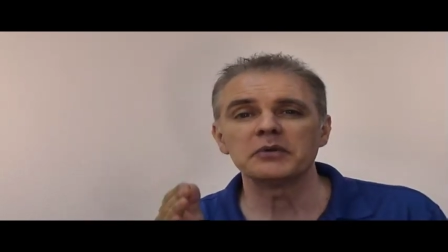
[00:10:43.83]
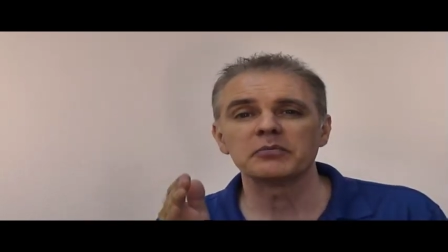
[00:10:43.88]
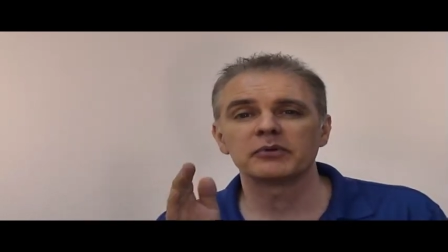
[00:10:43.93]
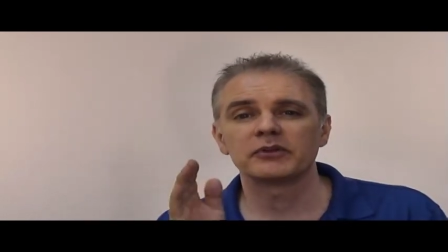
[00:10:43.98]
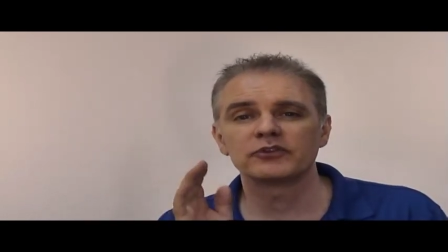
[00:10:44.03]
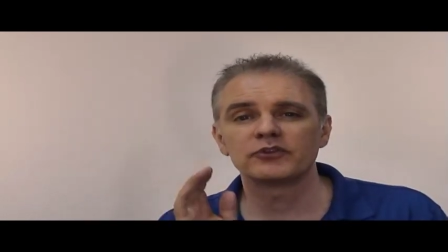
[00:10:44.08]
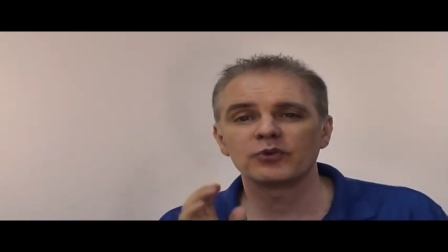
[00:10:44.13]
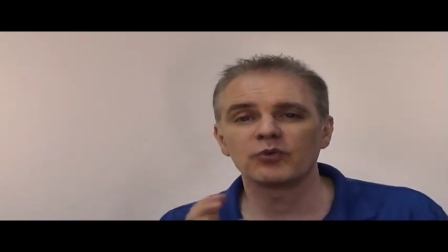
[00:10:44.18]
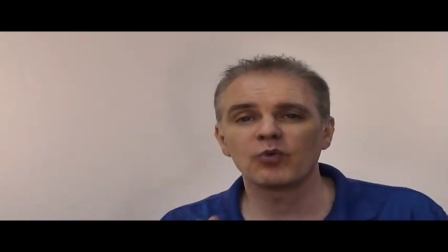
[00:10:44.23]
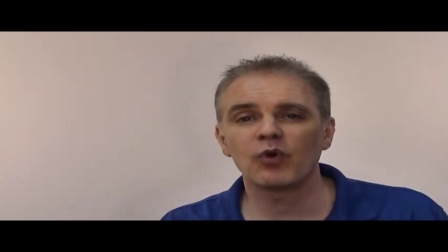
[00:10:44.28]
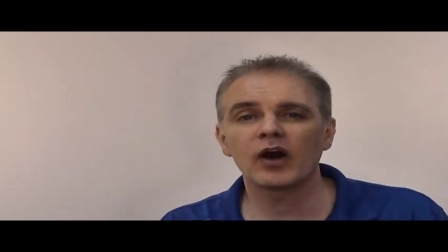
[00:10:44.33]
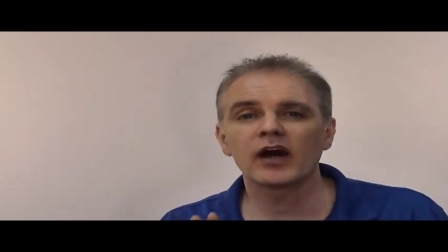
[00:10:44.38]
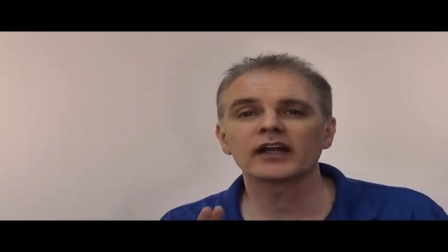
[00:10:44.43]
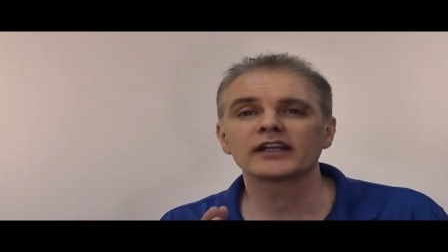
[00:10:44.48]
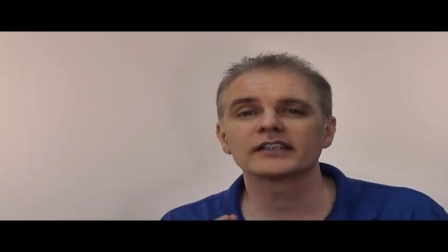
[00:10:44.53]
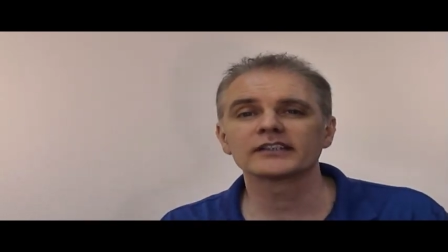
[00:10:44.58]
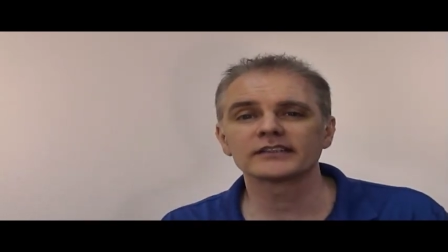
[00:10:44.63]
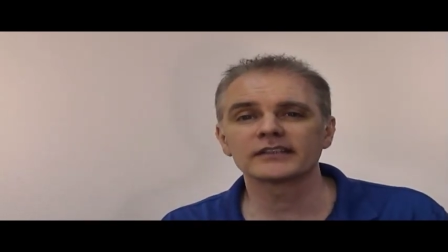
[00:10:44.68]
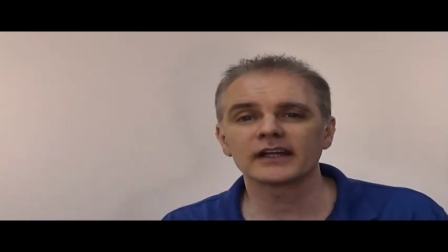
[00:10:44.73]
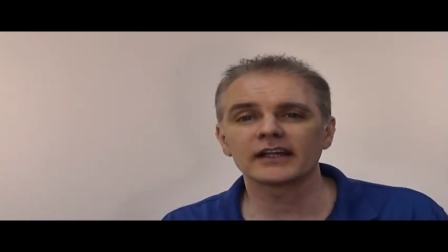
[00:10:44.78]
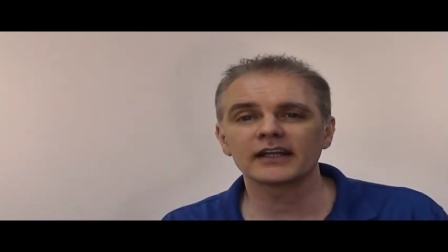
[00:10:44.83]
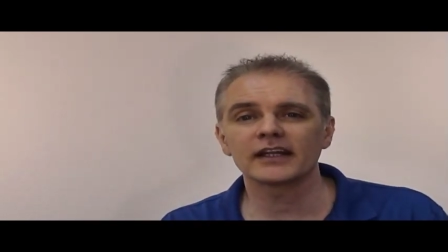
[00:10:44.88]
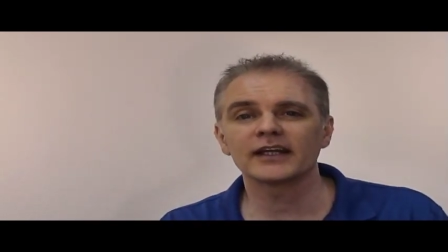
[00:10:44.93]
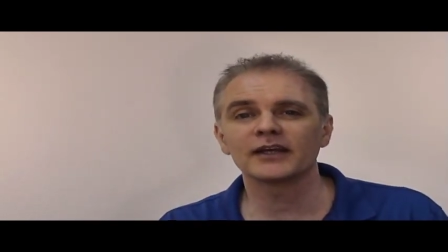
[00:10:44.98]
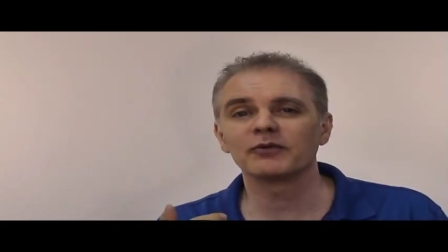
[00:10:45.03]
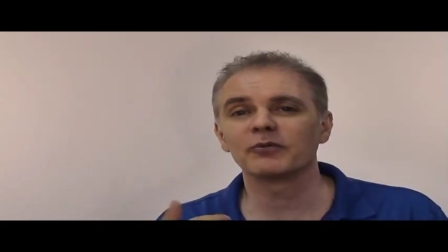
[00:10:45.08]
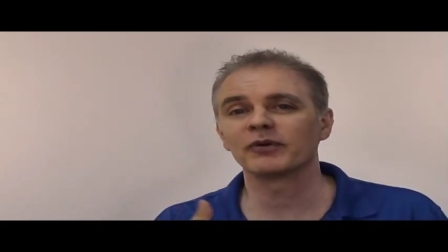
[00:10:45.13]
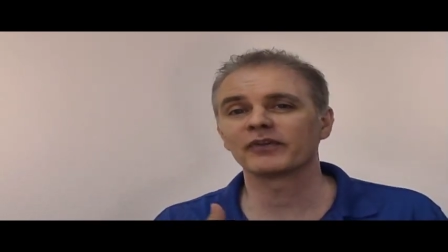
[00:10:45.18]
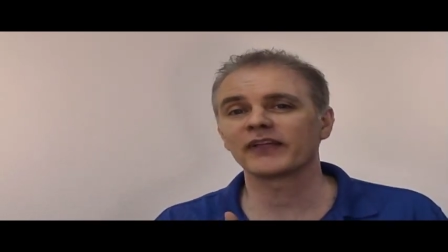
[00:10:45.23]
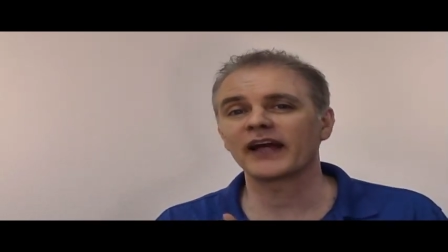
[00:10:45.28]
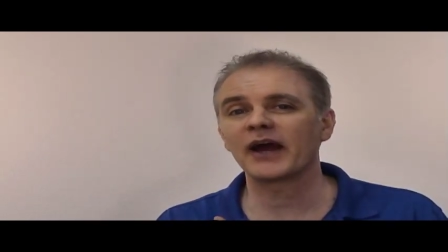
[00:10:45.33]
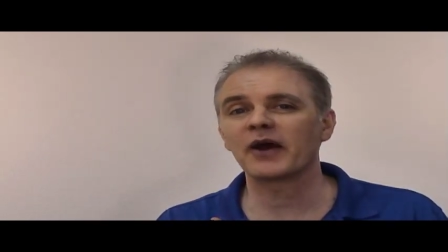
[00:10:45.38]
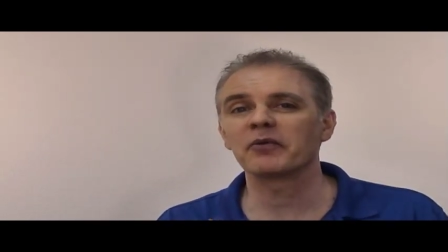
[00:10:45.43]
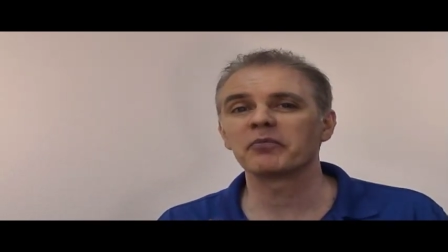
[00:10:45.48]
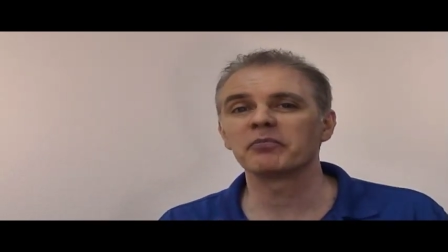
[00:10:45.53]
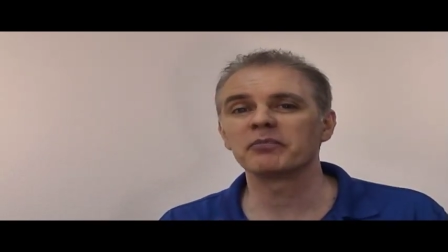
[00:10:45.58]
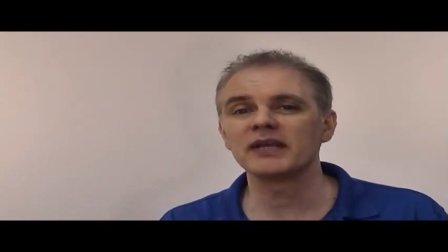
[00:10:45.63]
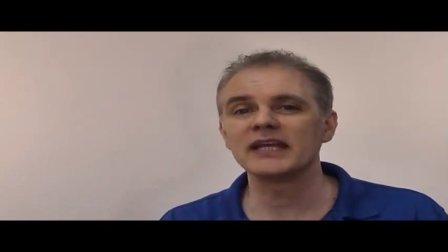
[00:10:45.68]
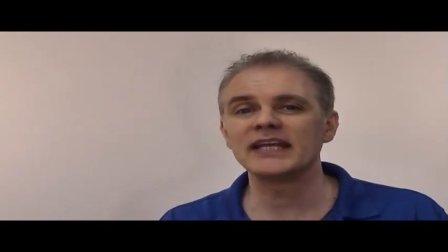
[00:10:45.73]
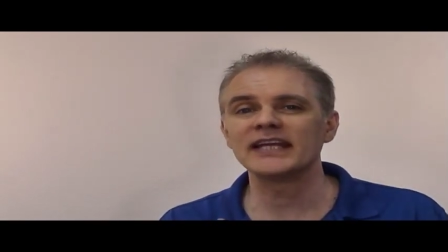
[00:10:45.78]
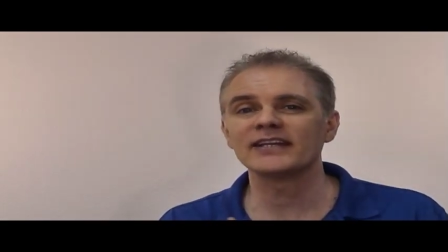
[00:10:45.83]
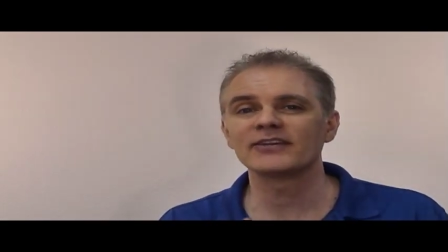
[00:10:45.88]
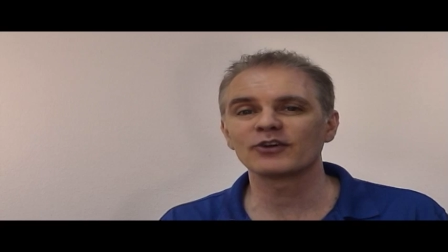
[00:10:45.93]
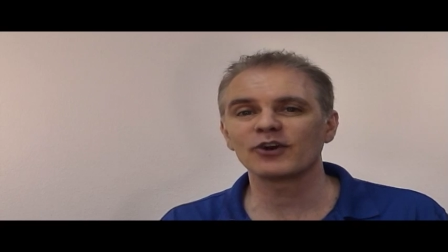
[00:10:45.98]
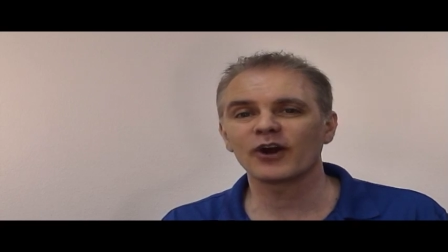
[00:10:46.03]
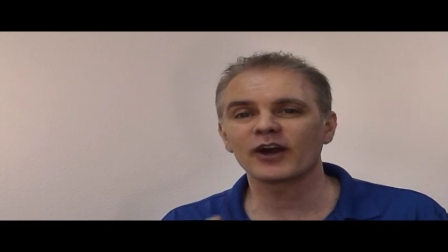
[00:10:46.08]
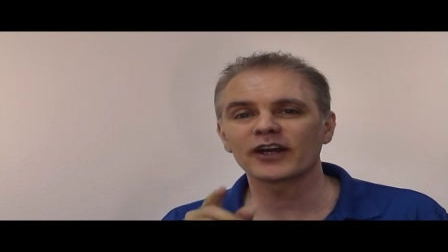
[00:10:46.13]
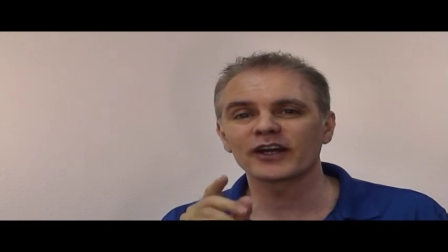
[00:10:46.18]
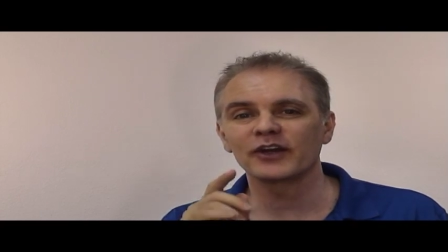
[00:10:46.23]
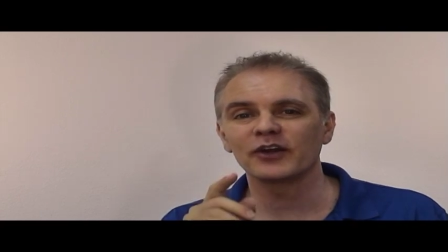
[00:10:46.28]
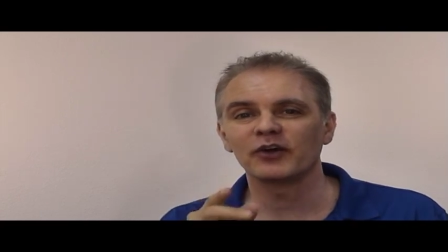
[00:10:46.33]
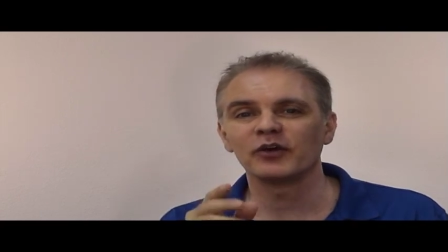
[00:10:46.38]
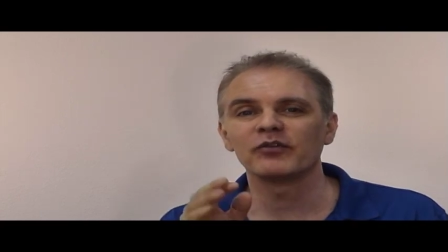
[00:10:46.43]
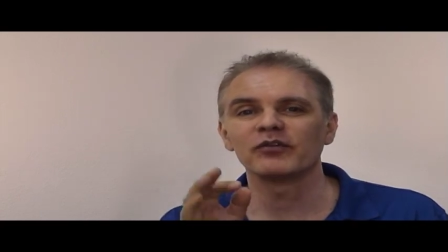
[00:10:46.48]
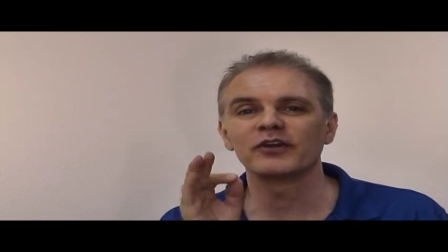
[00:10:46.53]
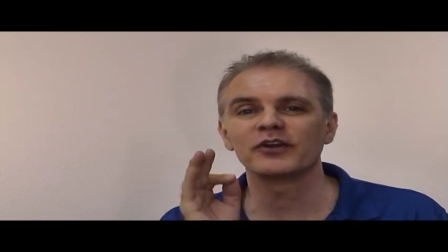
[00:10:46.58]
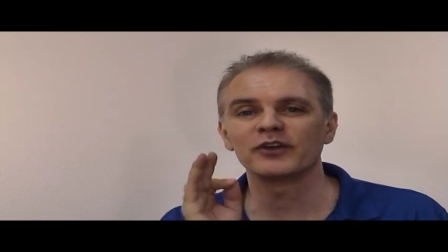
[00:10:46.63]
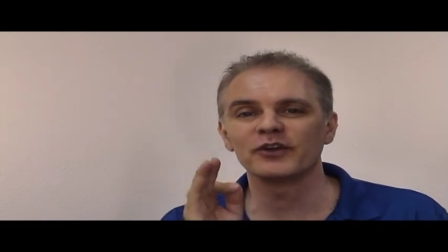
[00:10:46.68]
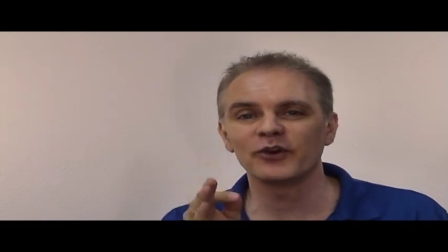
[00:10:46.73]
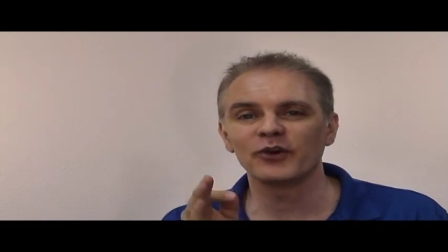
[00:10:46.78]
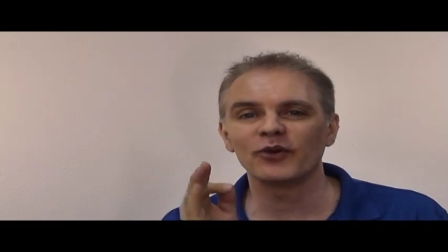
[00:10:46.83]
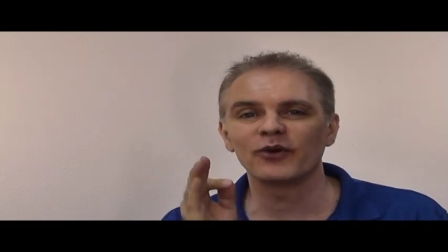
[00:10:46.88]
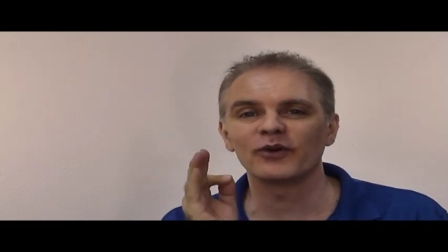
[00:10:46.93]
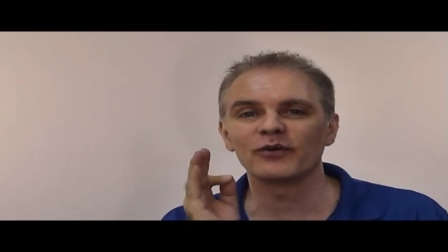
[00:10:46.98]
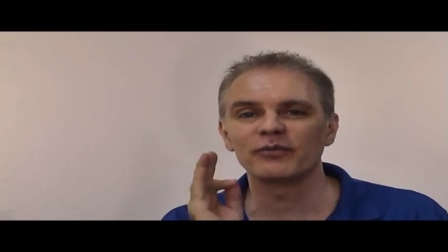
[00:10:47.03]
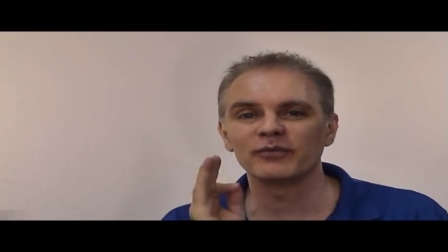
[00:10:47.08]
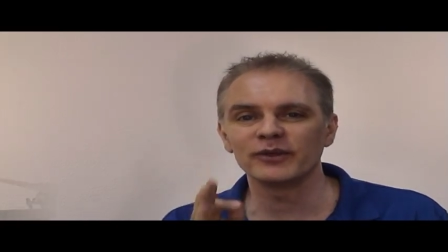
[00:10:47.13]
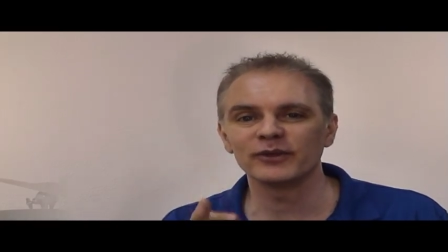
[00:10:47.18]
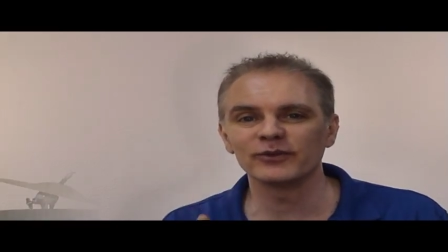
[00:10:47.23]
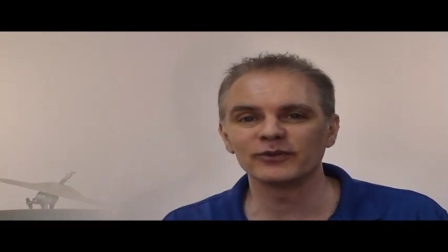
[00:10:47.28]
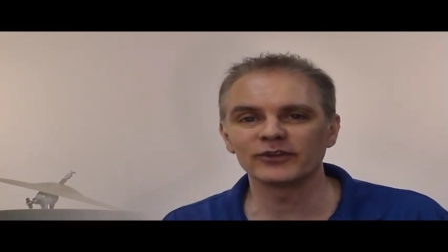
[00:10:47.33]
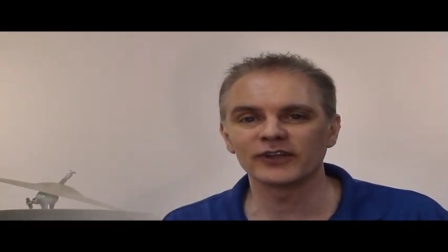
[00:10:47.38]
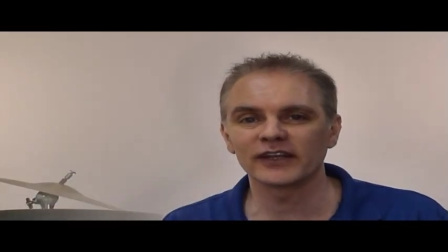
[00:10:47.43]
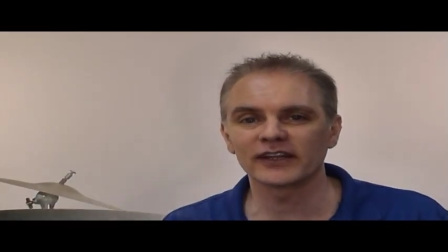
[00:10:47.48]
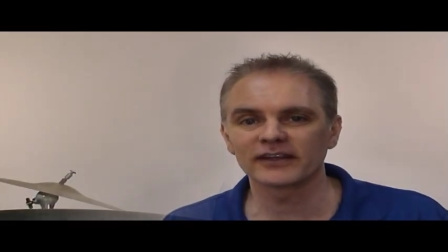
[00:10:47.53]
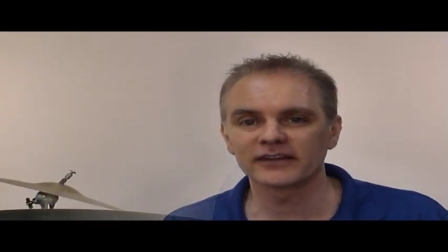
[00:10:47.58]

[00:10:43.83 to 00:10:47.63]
but you want to study it without me talking over your music.